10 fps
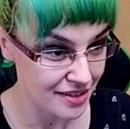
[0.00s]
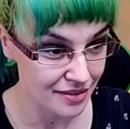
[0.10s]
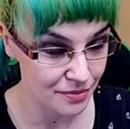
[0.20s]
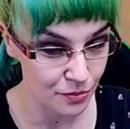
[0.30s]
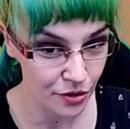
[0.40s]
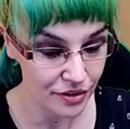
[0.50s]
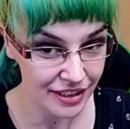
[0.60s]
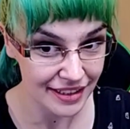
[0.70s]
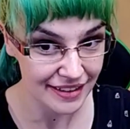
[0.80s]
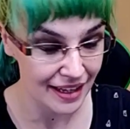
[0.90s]
work
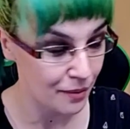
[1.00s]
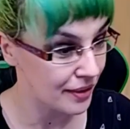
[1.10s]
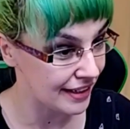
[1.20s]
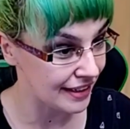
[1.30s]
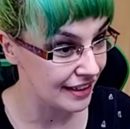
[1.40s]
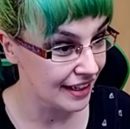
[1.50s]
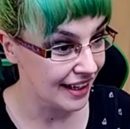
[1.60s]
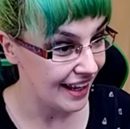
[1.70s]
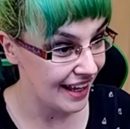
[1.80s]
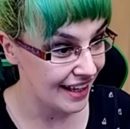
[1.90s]
in that way.
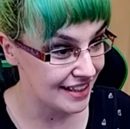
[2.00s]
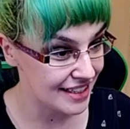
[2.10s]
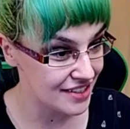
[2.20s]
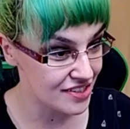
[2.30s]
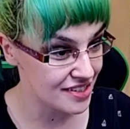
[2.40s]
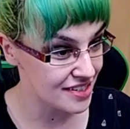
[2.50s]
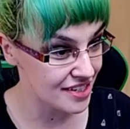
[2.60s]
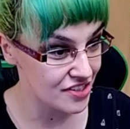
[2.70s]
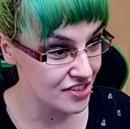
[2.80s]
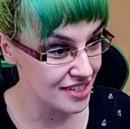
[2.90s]
And it's
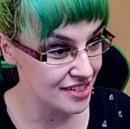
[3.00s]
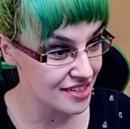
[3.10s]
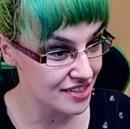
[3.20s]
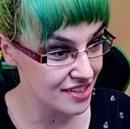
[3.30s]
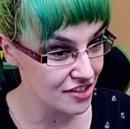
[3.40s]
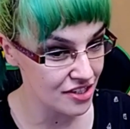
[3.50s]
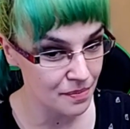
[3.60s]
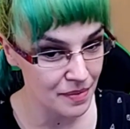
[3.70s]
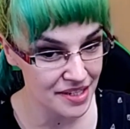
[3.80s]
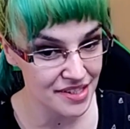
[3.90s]
just such an
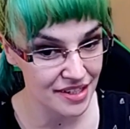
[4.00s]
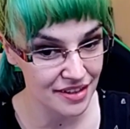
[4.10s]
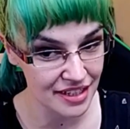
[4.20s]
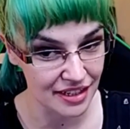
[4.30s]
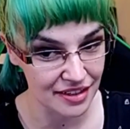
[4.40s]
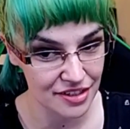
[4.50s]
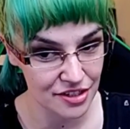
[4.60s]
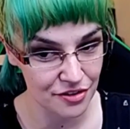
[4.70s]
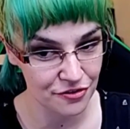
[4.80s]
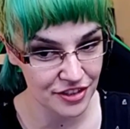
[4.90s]
amazing thing
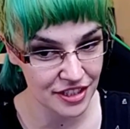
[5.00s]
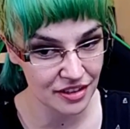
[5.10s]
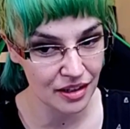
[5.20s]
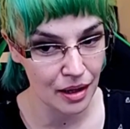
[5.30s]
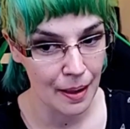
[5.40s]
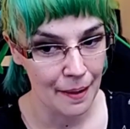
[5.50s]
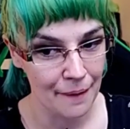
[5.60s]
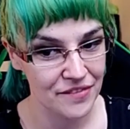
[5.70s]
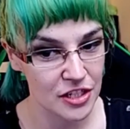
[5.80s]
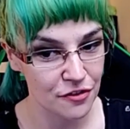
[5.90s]
to feel
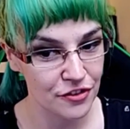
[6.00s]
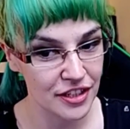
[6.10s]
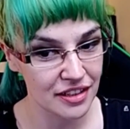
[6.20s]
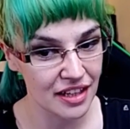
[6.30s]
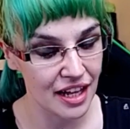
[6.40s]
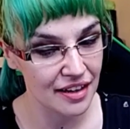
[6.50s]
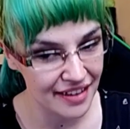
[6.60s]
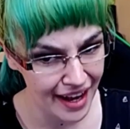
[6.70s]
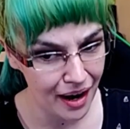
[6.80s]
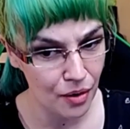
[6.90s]

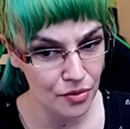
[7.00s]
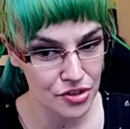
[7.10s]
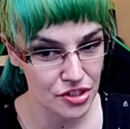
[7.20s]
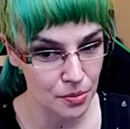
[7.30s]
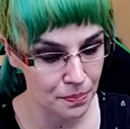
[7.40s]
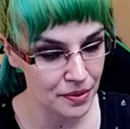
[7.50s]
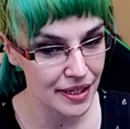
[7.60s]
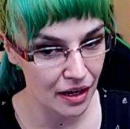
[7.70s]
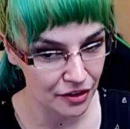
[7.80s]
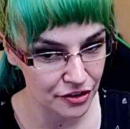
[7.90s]
allowed to
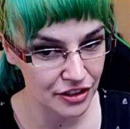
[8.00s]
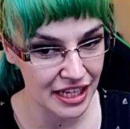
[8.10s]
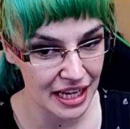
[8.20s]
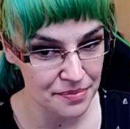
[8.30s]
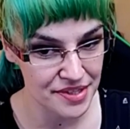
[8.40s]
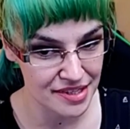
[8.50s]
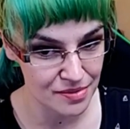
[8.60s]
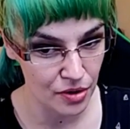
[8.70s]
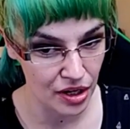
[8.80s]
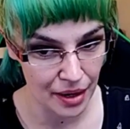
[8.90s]
play other games as
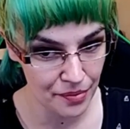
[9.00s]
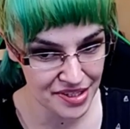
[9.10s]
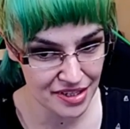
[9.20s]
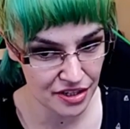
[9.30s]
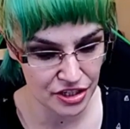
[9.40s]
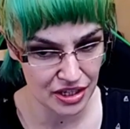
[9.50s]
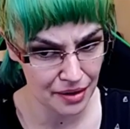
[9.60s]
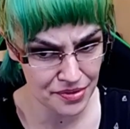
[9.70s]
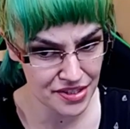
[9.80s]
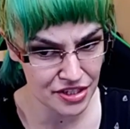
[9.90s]
well. I
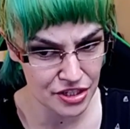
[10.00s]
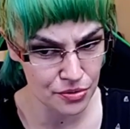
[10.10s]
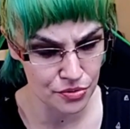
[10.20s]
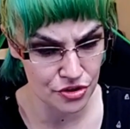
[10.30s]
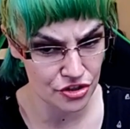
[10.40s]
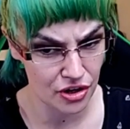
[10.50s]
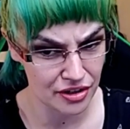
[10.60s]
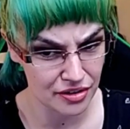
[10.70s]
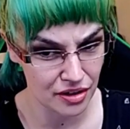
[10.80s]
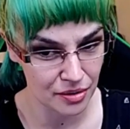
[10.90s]
wasn't huge
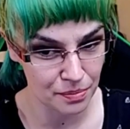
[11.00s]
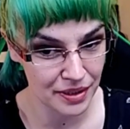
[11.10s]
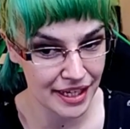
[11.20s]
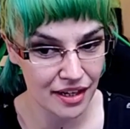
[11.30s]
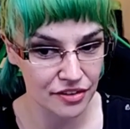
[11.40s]
on playing other